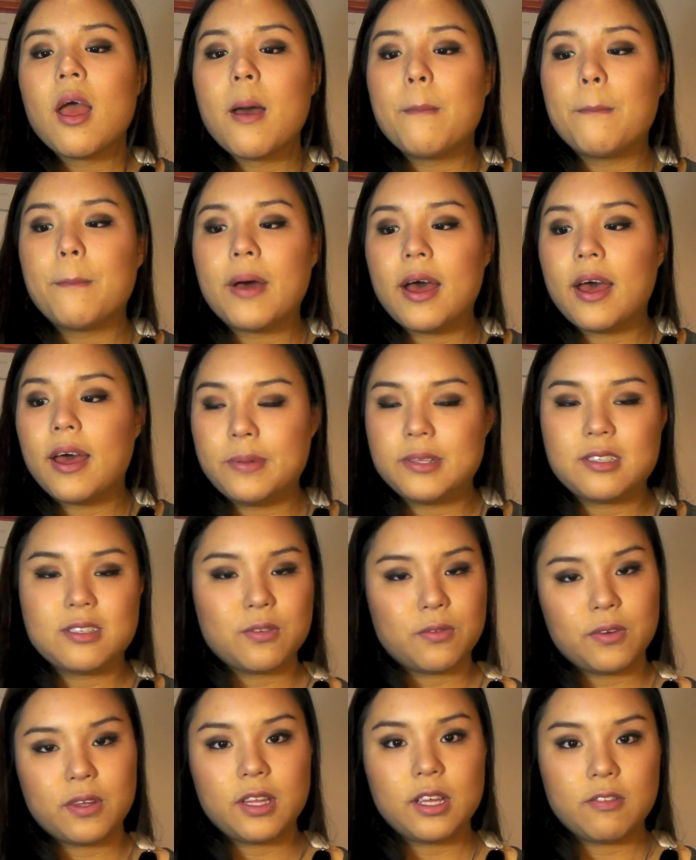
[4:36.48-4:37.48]
but it's
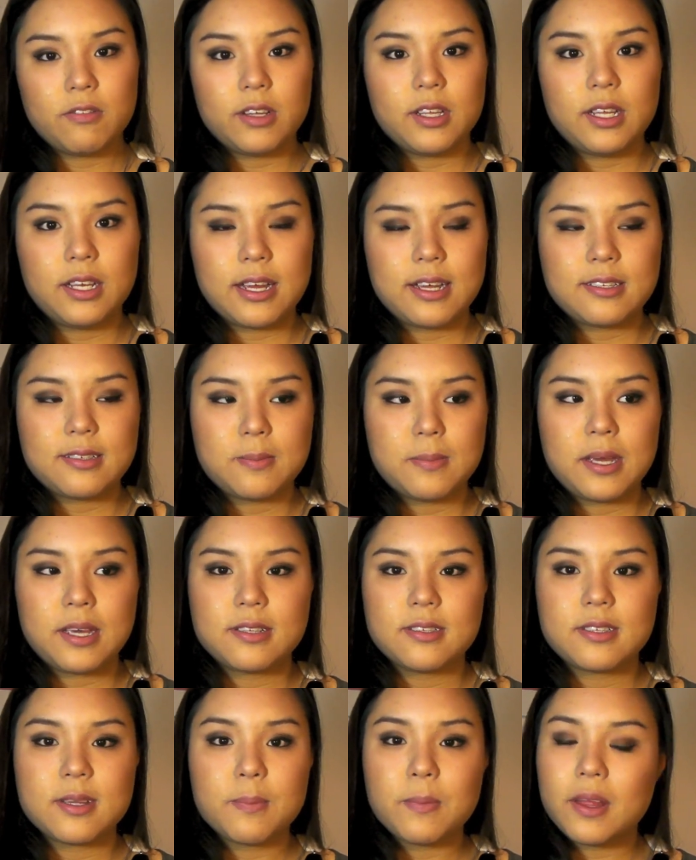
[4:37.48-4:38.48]
a really nice
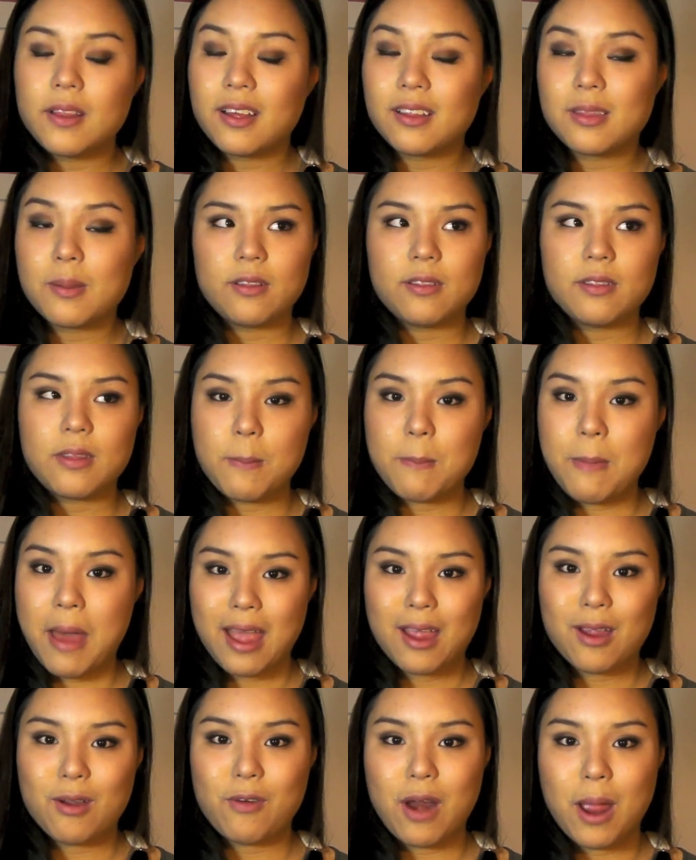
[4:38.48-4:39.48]
mix. Something like the
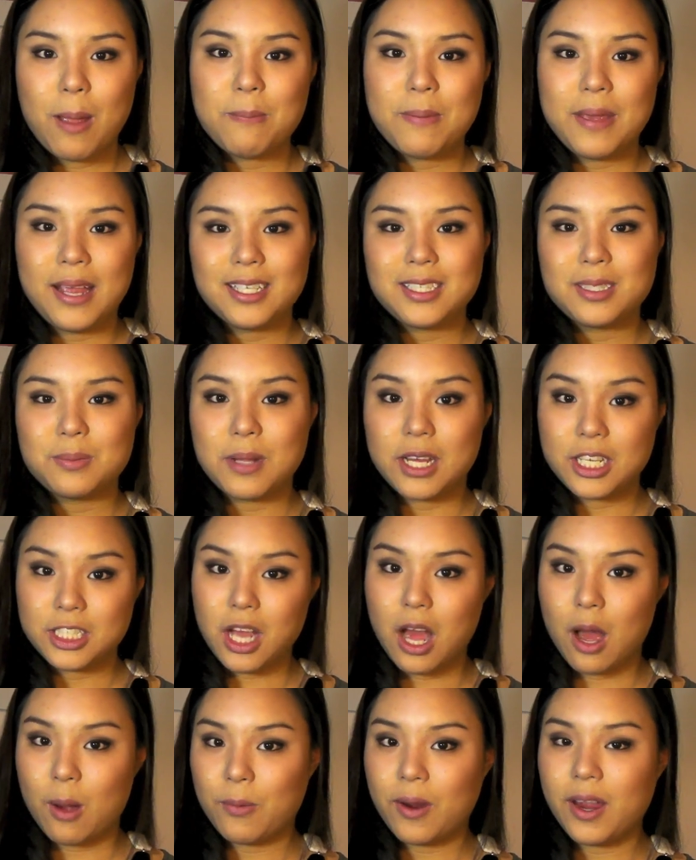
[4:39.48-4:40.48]
MAC Bright Peach Blush
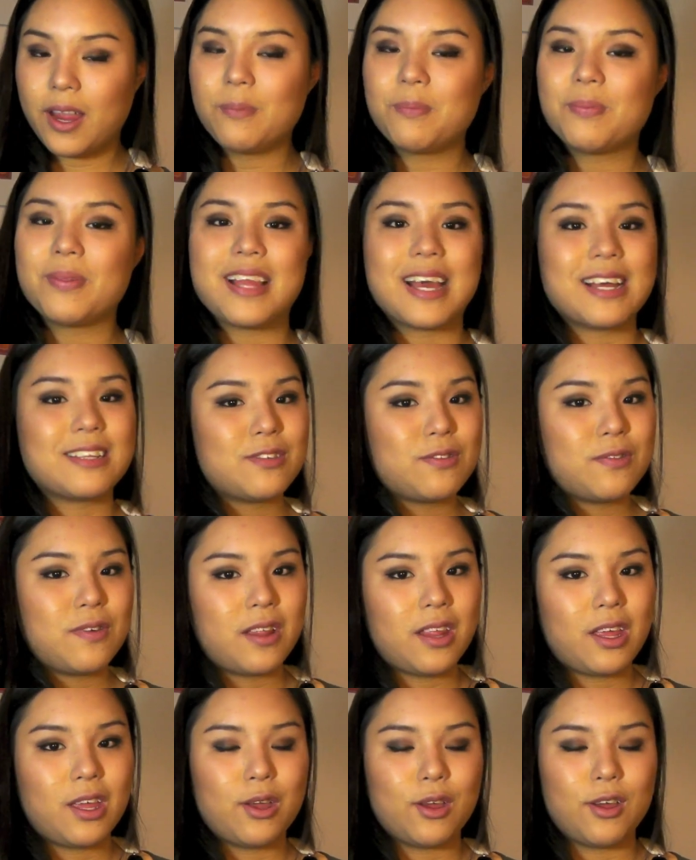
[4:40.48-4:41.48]
Ombre, that's a
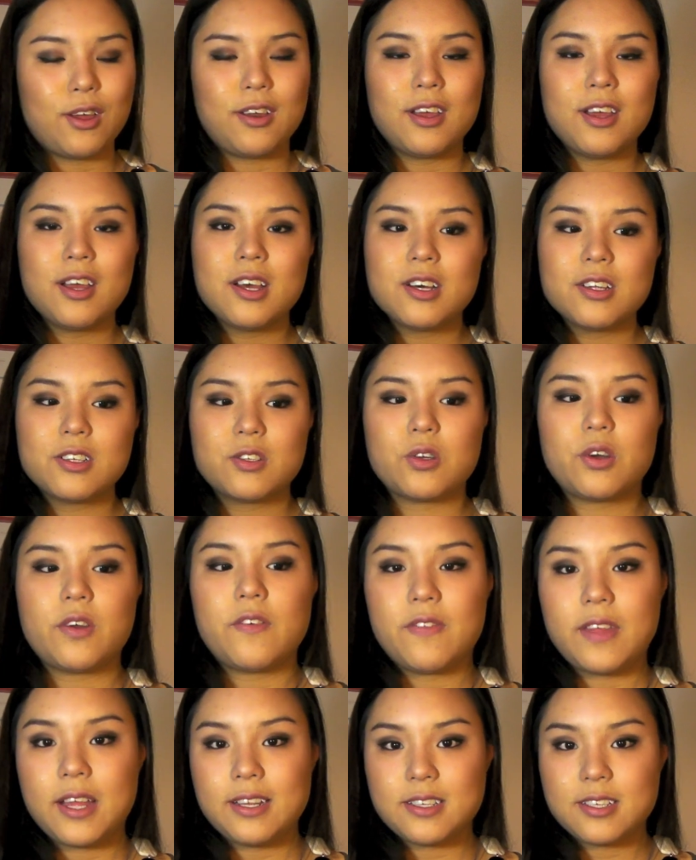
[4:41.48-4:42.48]
really good sort
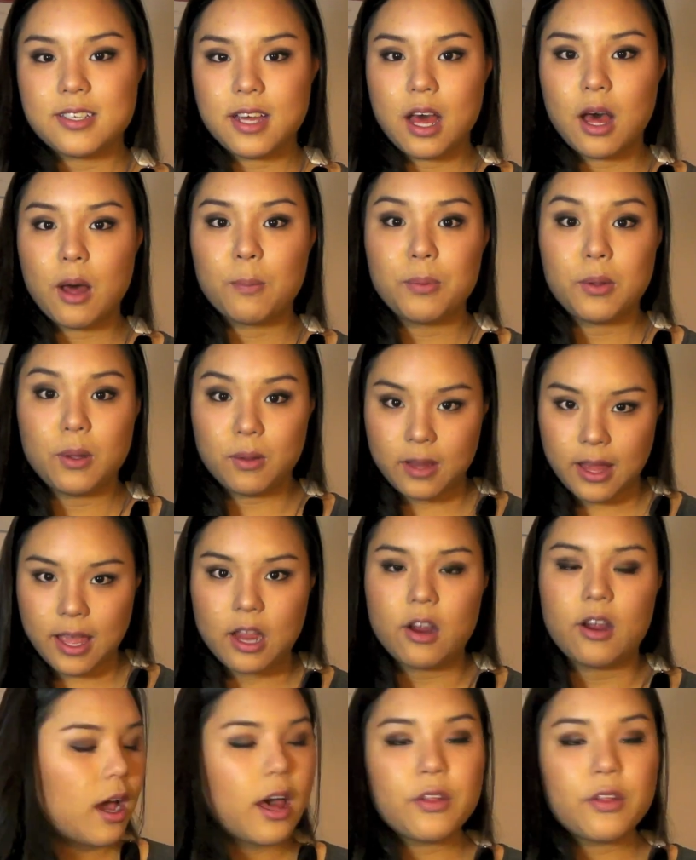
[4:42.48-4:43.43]
of thing to help you layer.